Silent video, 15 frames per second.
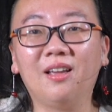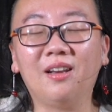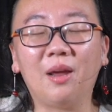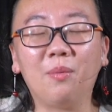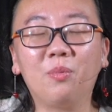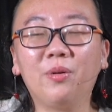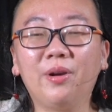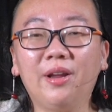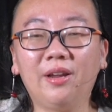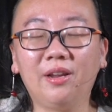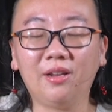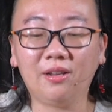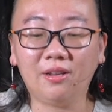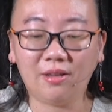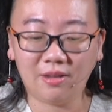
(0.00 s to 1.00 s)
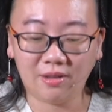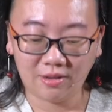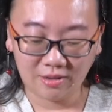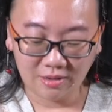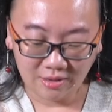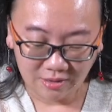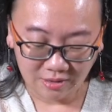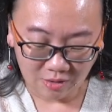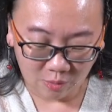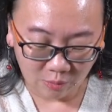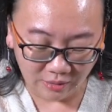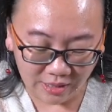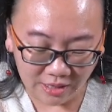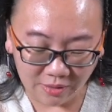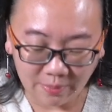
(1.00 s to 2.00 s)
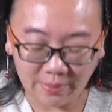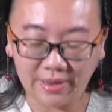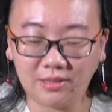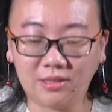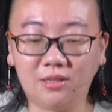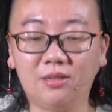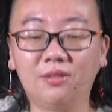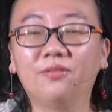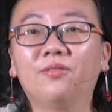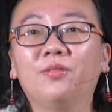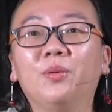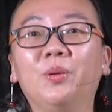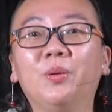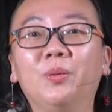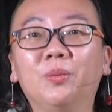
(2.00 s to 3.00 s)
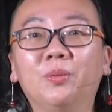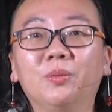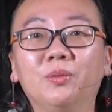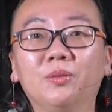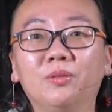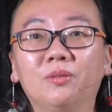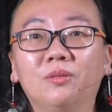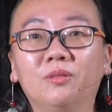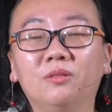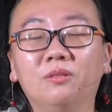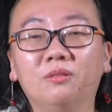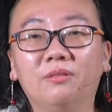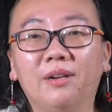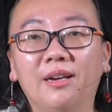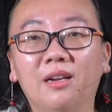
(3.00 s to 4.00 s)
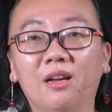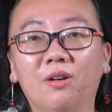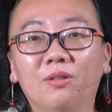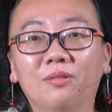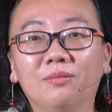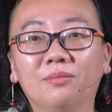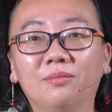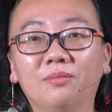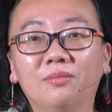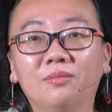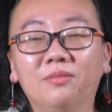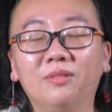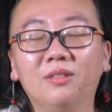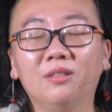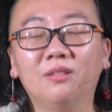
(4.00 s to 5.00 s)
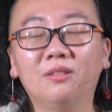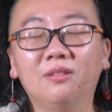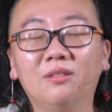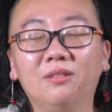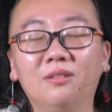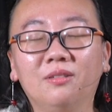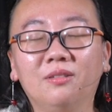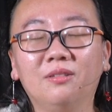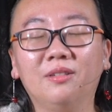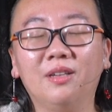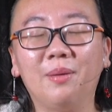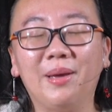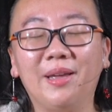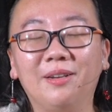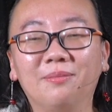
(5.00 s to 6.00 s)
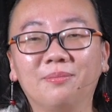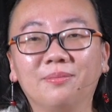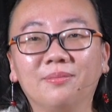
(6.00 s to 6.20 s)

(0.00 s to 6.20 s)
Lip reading: And I pray only the best for you right now. Amen.